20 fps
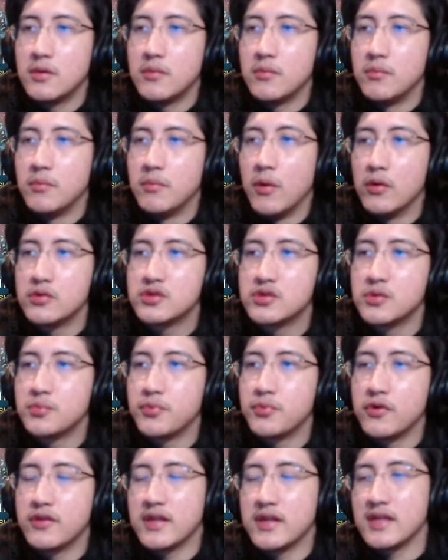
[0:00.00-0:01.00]

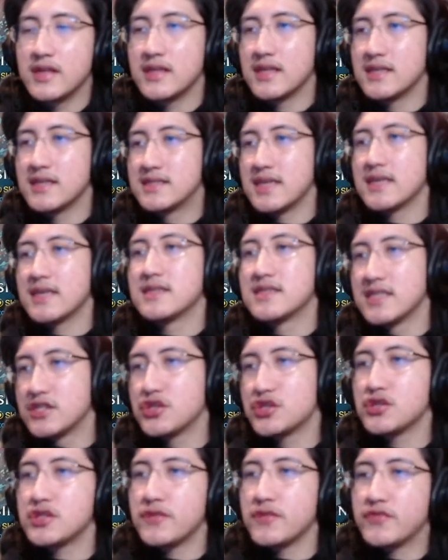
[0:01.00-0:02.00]
multiple. It says
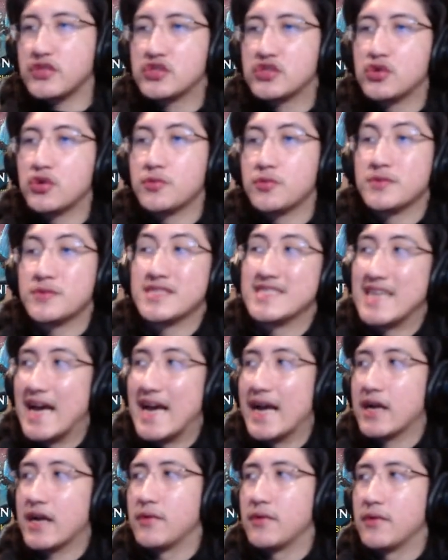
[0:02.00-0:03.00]
sigils of the storm stack,
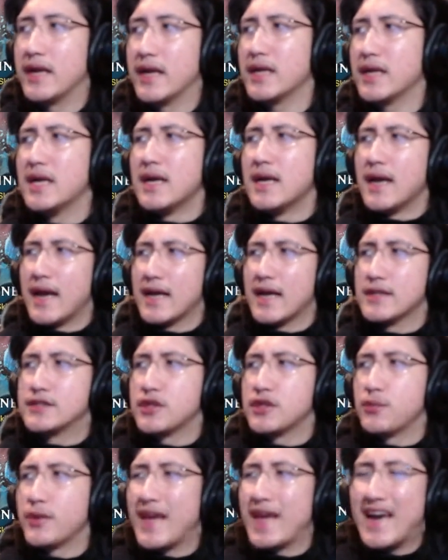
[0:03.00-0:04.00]
right? And so
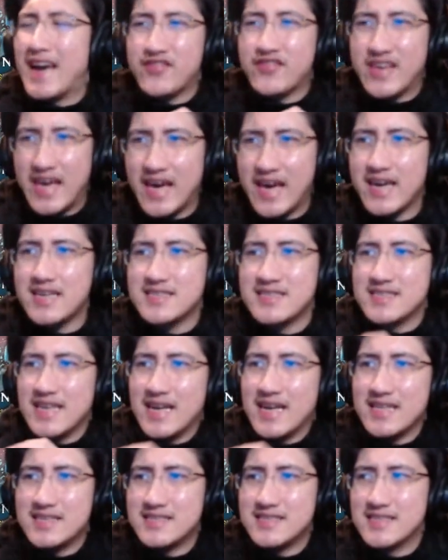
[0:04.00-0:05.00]
we have kegs
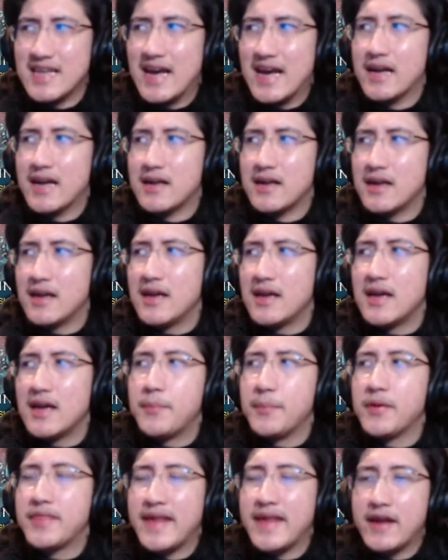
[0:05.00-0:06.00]
that stack,
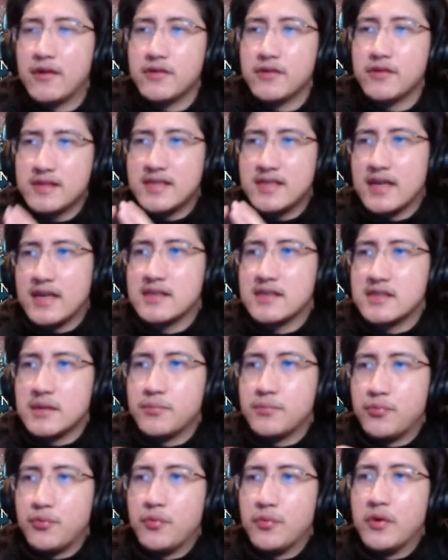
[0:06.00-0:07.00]
but that only takes up
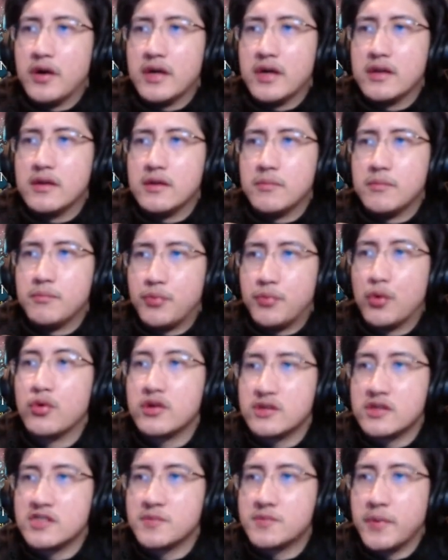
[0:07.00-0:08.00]
1 board
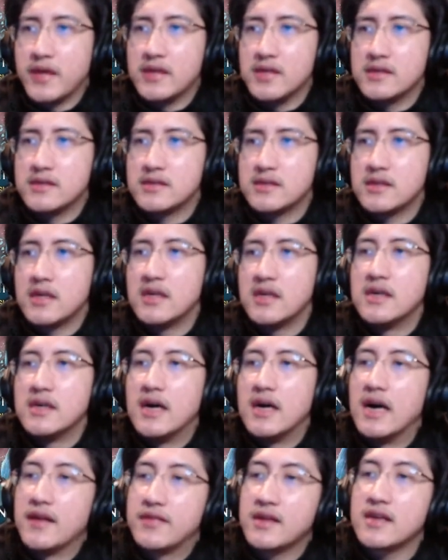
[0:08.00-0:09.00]
space.
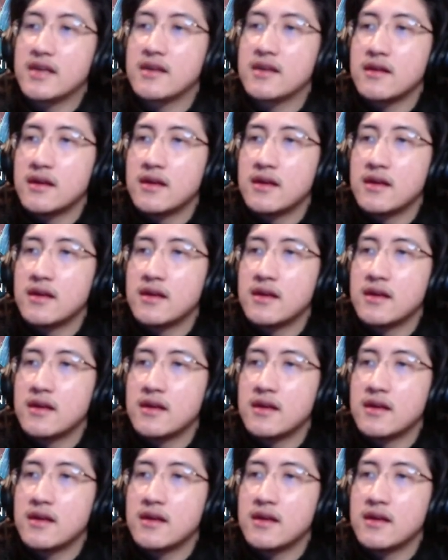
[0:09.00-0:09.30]
I think